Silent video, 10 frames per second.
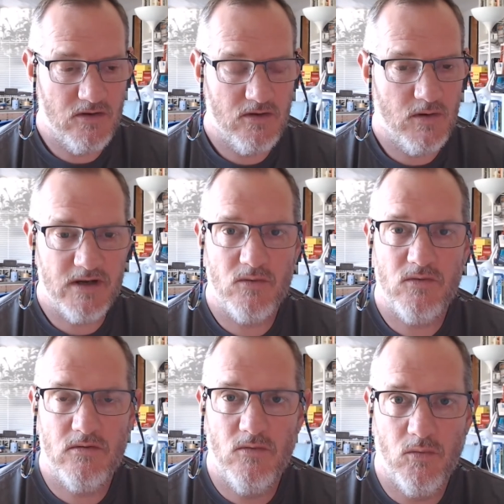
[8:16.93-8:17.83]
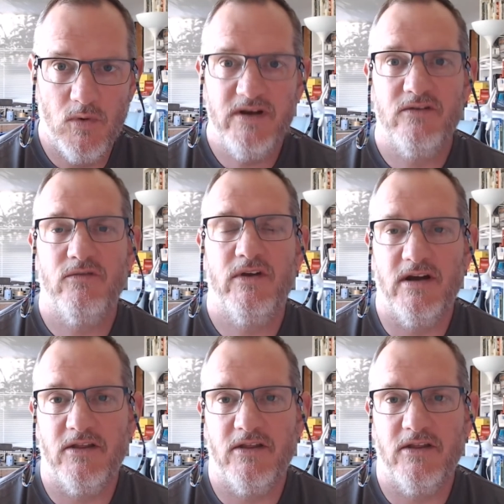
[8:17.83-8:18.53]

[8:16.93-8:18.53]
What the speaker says: quite wonderfully, I